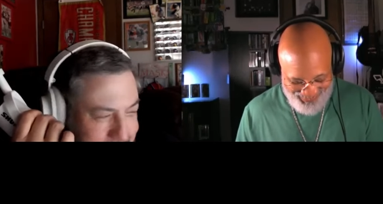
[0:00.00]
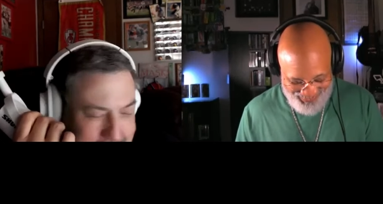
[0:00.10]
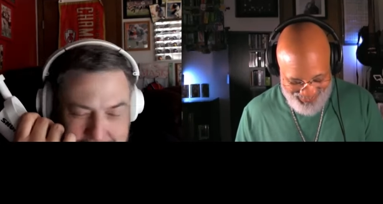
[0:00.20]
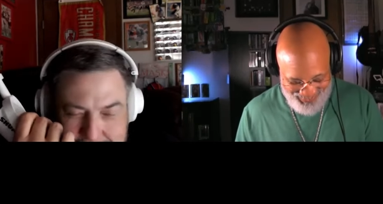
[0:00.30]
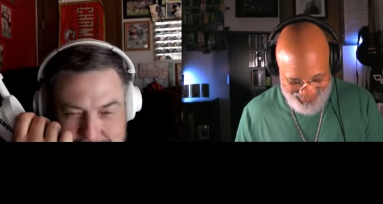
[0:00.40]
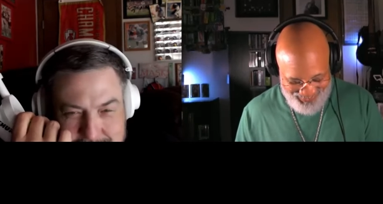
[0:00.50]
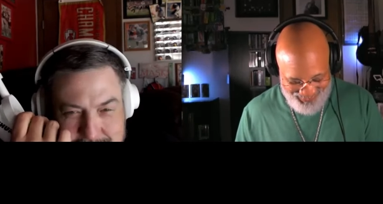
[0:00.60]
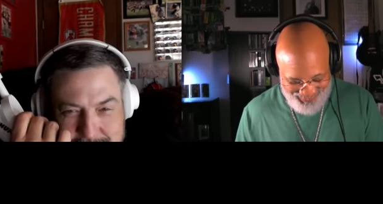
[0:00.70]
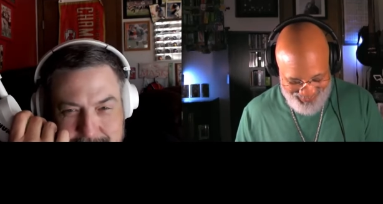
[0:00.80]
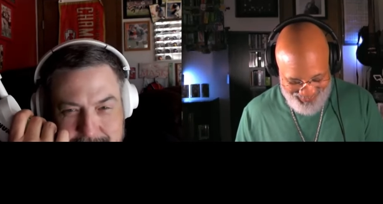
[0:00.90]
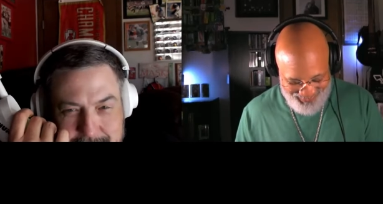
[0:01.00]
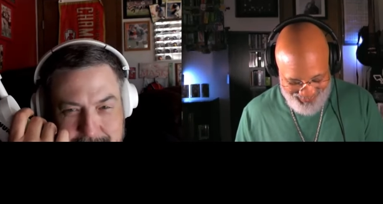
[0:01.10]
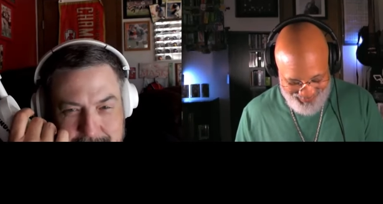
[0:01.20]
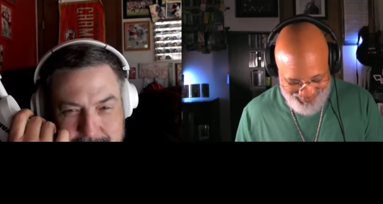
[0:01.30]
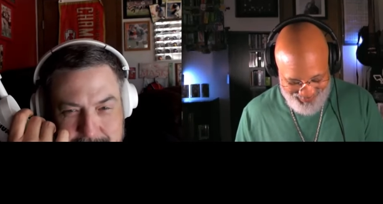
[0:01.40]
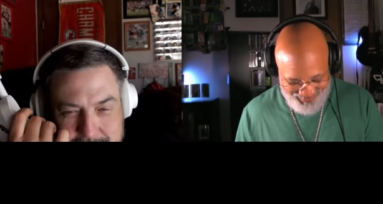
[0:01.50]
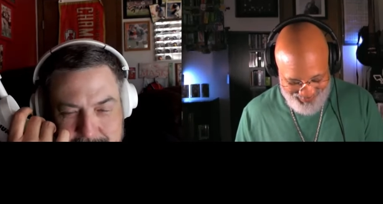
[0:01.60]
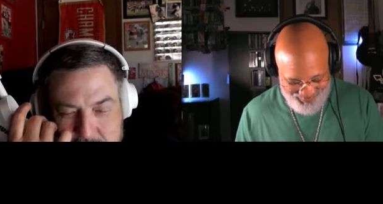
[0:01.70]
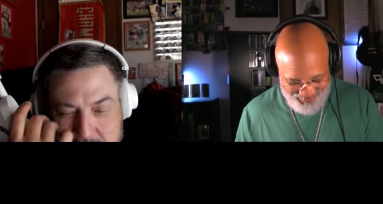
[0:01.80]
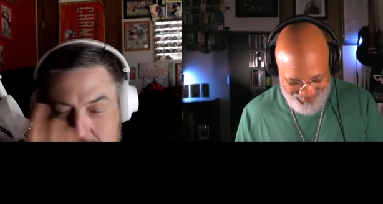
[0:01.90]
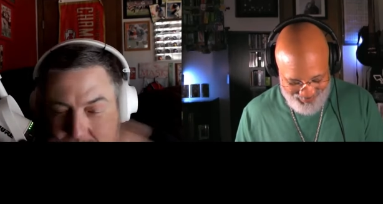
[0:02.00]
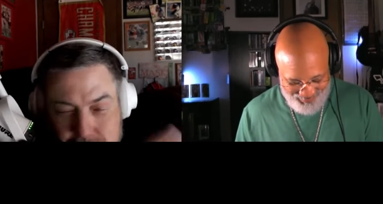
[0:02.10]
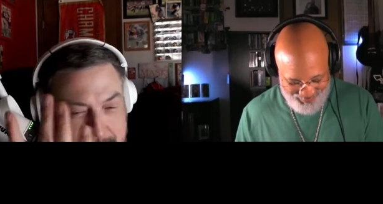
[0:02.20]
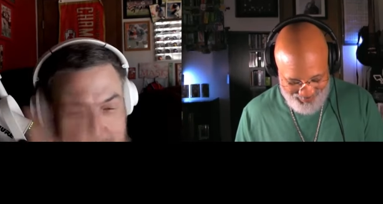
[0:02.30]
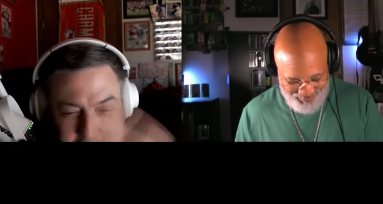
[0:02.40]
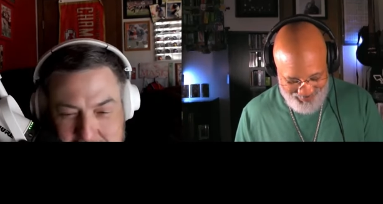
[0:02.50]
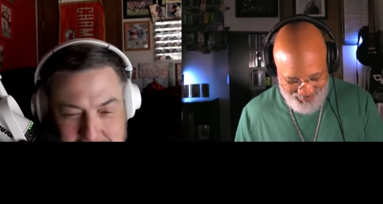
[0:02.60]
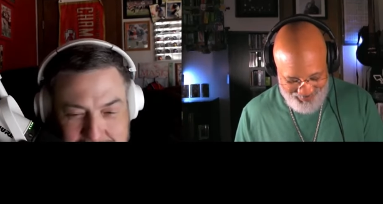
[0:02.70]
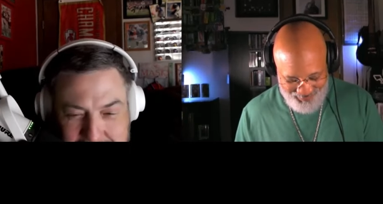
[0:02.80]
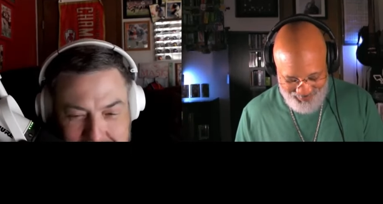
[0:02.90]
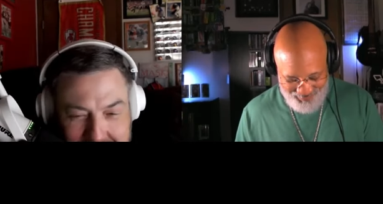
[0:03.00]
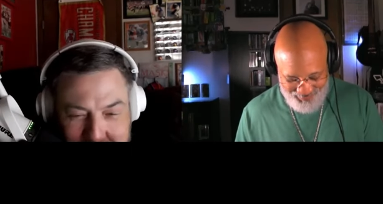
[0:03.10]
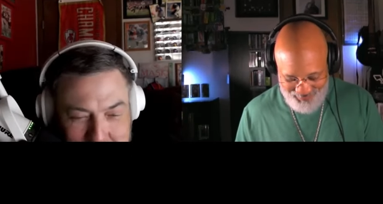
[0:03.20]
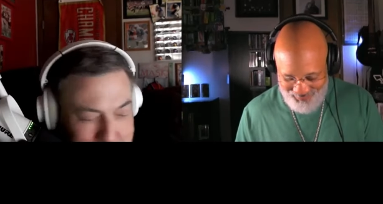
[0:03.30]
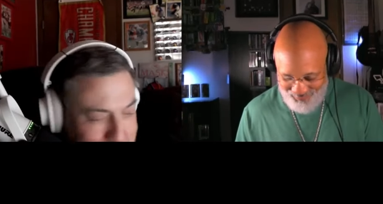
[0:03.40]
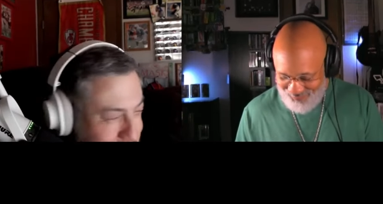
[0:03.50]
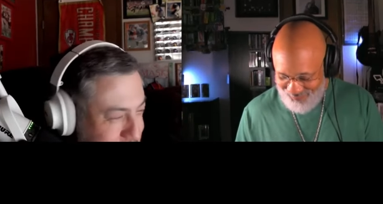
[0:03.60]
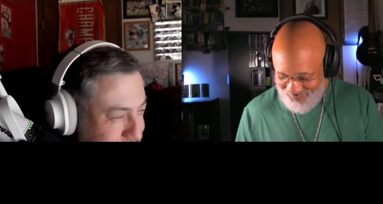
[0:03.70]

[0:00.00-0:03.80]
Speaker 1: it uh, sucks, don't it? Jets. I'm just gonna stay with you.